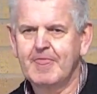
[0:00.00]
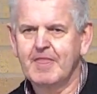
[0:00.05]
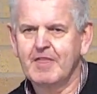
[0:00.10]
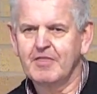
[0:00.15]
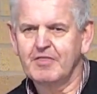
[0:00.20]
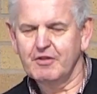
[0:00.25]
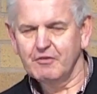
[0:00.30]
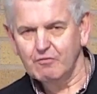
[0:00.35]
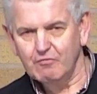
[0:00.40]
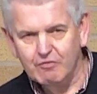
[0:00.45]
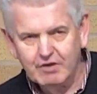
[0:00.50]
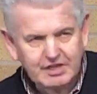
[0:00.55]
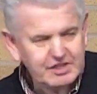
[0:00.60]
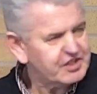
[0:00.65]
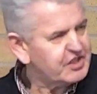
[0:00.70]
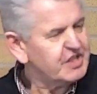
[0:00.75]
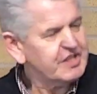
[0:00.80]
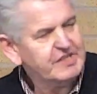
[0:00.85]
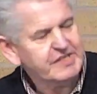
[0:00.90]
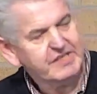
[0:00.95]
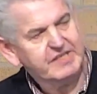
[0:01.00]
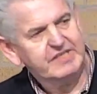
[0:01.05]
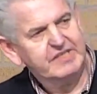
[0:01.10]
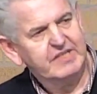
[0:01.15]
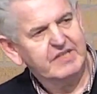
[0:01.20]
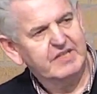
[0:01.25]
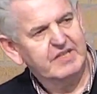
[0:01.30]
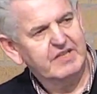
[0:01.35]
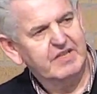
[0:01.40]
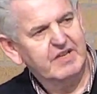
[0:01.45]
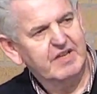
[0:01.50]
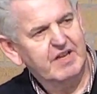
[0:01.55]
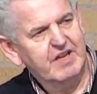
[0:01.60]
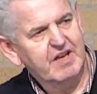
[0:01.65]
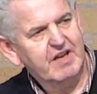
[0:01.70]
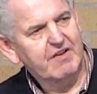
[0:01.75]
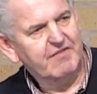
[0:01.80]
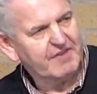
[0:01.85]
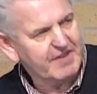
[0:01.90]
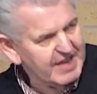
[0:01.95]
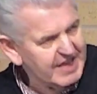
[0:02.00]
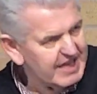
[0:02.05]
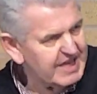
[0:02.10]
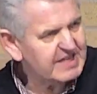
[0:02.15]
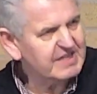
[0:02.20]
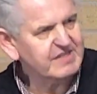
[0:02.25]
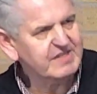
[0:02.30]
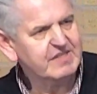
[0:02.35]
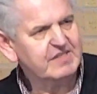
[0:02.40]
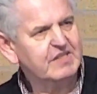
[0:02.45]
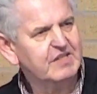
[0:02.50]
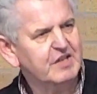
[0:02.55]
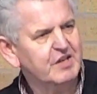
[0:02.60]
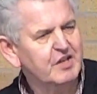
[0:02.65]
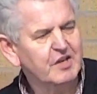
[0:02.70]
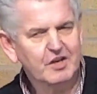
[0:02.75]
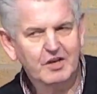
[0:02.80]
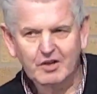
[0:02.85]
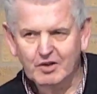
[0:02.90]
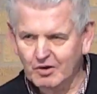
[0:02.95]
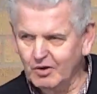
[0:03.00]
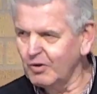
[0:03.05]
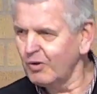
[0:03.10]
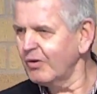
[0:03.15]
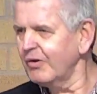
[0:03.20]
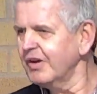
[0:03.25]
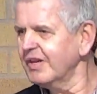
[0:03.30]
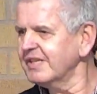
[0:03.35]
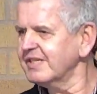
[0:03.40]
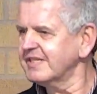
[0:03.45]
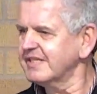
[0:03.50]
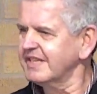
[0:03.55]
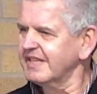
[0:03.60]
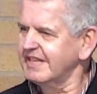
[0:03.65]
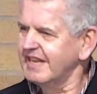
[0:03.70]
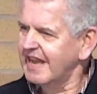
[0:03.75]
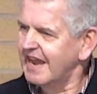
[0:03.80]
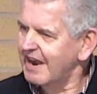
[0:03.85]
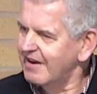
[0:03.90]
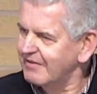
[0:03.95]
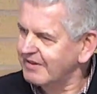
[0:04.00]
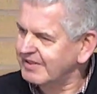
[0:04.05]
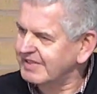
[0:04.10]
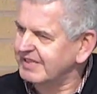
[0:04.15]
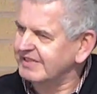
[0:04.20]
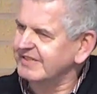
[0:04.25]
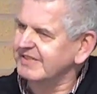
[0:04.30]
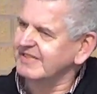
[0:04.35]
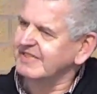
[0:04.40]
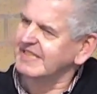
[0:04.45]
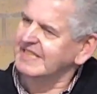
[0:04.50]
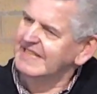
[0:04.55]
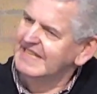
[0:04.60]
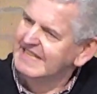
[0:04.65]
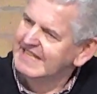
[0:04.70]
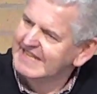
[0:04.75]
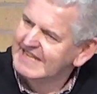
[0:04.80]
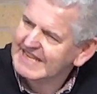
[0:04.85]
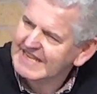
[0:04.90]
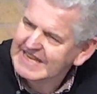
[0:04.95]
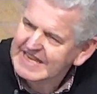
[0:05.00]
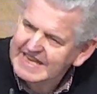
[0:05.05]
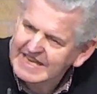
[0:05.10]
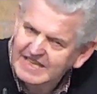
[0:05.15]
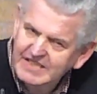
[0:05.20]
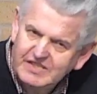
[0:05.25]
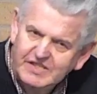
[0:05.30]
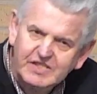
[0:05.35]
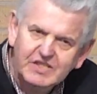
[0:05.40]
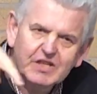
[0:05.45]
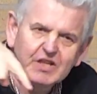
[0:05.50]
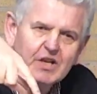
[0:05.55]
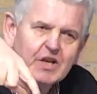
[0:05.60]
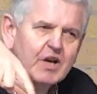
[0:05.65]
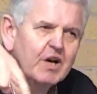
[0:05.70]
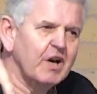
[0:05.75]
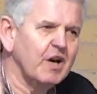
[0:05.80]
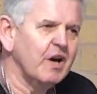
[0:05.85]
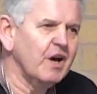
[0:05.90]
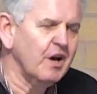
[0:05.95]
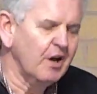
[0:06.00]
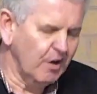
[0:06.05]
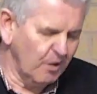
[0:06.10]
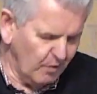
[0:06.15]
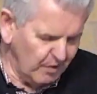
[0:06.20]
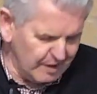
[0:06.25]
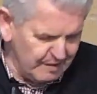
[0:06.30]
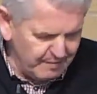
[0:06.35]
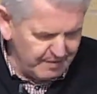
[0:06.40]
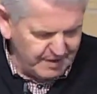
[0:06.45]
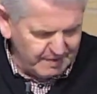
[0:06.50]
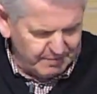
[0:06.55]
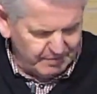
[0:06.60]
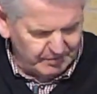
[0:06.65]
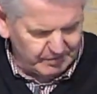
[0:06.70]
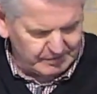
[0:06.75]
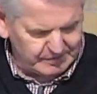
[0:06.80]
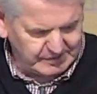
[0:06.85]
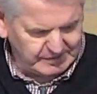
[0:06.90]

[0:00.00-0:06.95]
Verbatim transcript: The riches of his glorious inheritance in his holy people.